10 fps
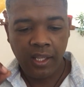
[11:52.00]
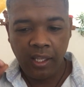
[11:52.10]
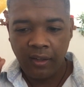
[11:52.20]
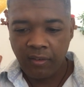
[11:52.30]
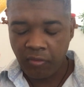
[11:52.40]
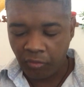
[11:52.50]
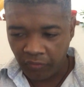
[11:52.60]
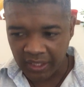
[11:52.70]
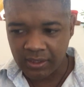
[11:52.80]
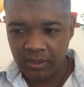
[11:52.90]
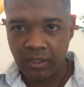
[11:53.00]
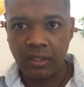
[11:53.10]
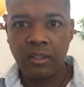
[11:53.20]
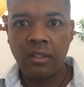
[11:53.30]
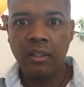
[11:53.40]

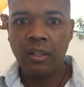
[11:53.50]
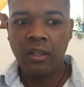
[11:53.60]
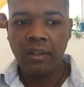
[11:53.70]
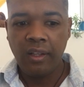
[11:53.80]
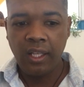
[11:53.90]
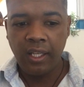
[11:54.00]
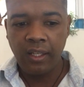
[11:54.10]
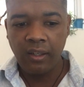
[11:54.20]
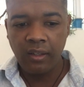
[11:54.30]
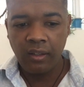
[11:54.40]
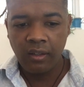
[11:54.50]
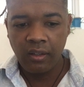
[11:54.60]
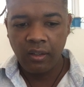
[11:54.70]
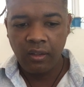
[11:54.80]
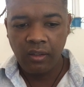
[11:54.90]
invested in
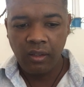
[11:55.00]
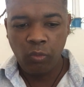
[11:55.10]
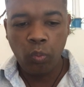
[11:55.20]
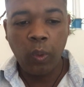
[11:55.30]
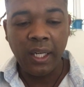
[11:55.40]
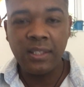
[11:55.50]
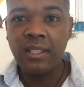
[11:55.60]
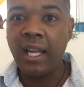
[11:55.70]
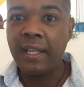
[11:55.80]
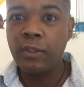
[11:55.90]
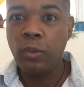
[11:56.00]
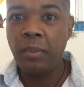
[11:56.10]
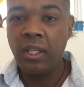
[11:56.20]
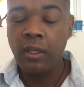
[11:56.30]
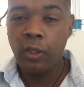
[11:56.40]
what it's like to
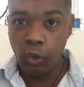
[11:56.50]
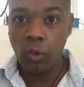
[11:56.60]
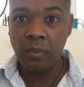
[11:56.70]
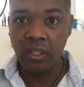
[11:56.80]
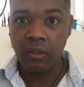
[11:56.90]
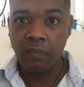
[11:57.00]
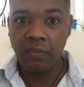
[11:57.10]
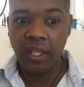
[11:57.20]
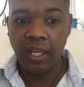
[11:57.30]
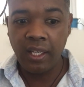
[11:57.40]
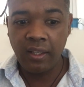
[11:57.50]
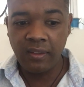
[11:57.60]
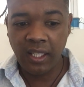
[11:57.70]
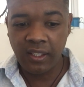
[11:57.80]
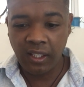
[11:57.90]
be human.
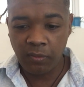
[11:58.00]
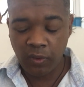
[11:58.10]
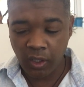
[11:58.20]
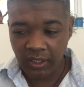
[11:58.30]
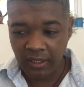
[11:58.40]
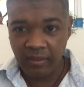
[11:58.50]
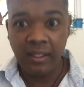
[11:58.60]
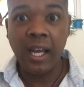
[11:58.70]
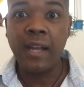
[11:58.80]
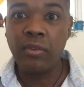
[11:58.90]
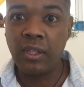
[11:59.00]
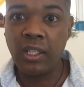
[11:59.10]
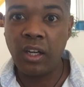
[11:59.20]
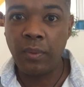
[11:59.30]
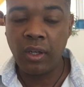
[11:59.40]
They've got that life
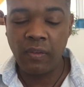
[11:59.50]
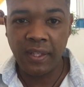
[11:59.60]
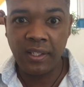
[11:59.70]
thing going on,